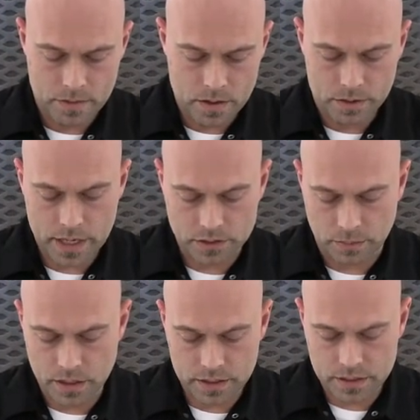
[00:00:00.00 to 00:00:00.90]
Okay, so I'm
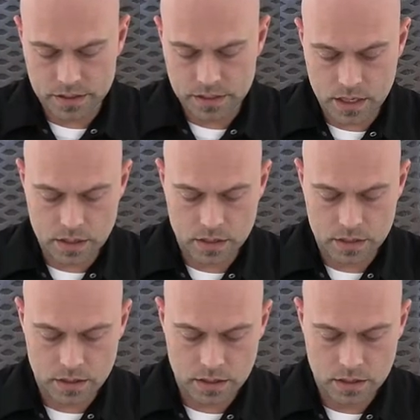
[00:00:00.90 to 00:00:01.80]
going to let this sit,
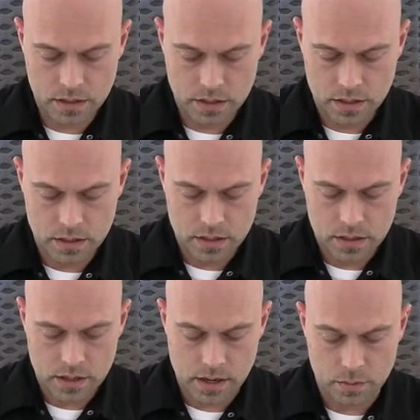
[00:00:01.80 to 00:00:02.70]

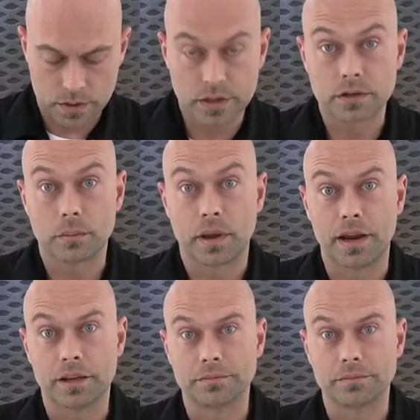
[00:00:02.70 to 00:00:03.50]
and we're going to start painting.